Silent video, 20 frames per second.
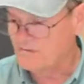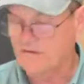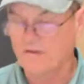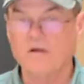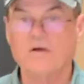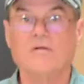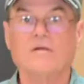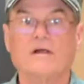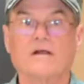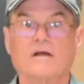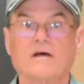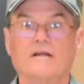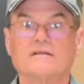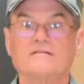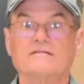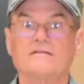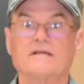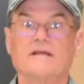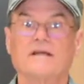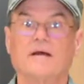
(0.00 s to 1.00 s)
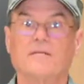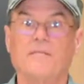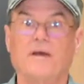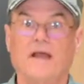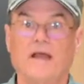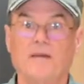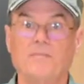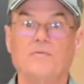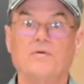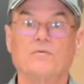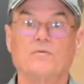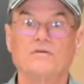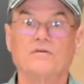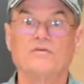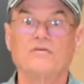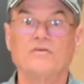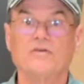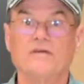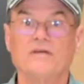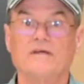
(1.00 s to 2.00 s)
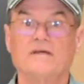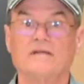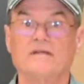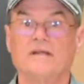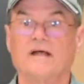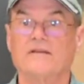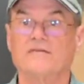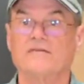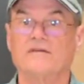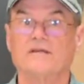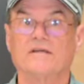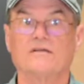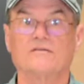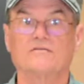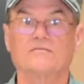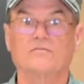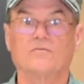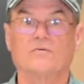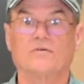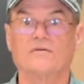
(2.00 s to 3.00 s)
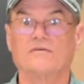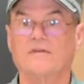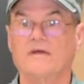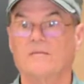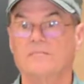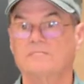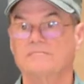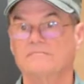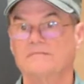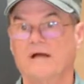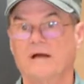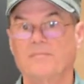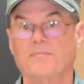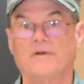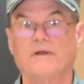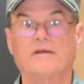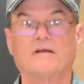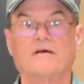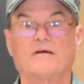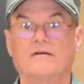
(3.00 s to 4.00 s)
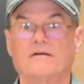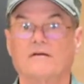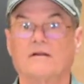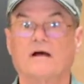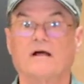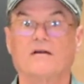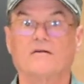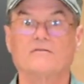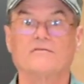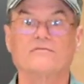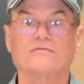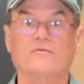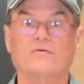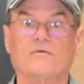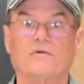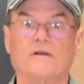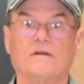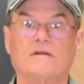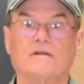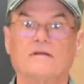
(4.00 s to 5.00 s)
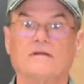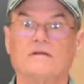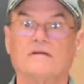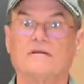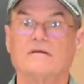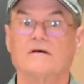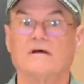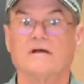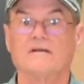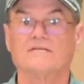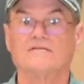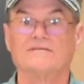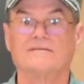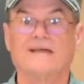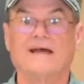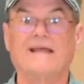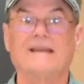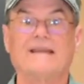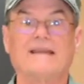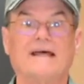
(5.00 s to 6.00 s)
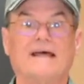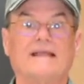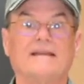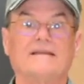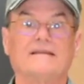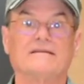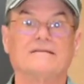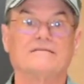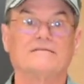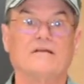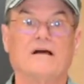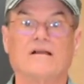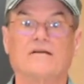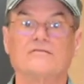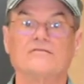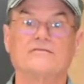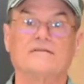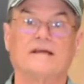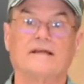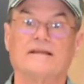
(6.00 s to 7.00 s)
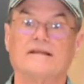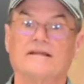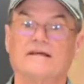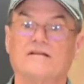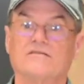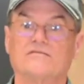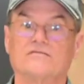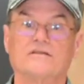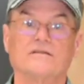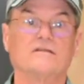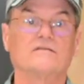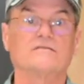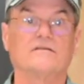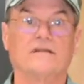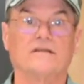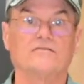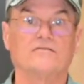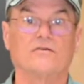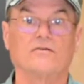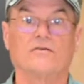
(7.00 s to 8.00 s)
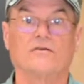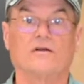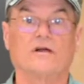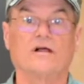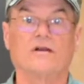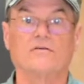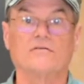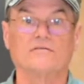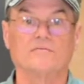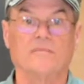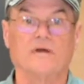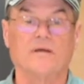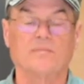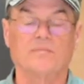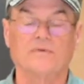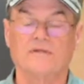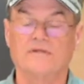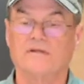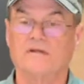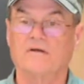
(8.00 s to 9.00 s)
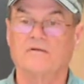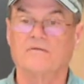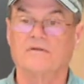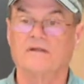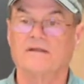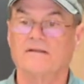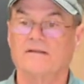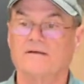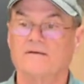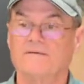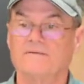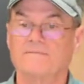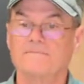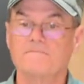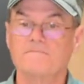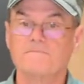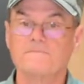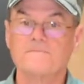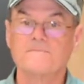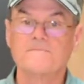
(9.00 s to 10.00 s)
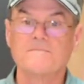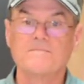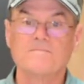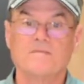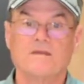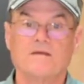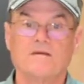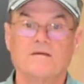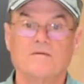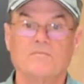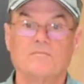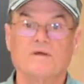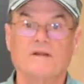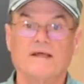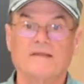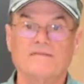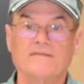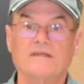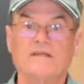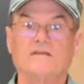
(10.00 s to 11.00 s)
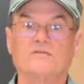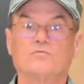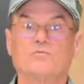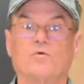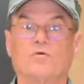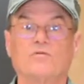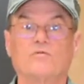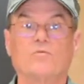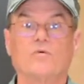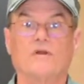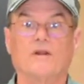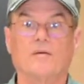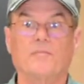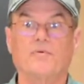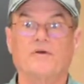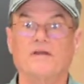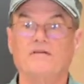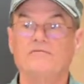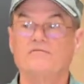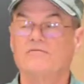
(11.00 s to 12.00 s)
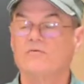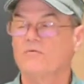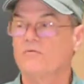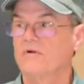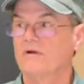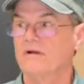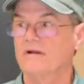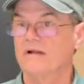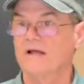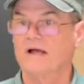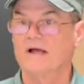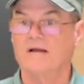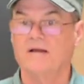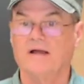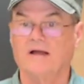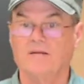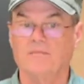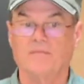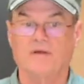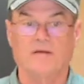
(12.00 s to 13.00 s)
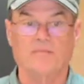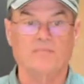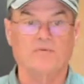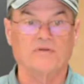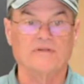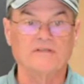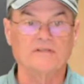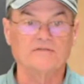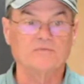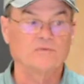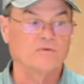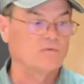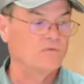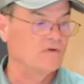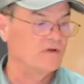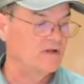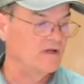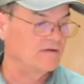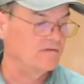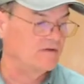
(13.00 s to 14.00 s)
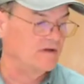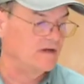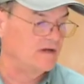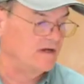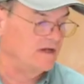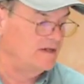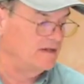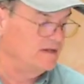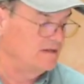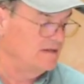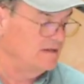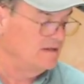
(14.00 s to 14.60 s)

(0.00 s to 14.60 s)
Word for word: in all, I gotta say I'm happy with the kit. I think it's worth, I, I paid one hundred dollars for it. That's ninety-nine dollars and ninety-nine cents, so that's one hundred dollars in my opinion all day long. But I think it's worth what I paid for it. I, I'm, I'm pleased with what I've got.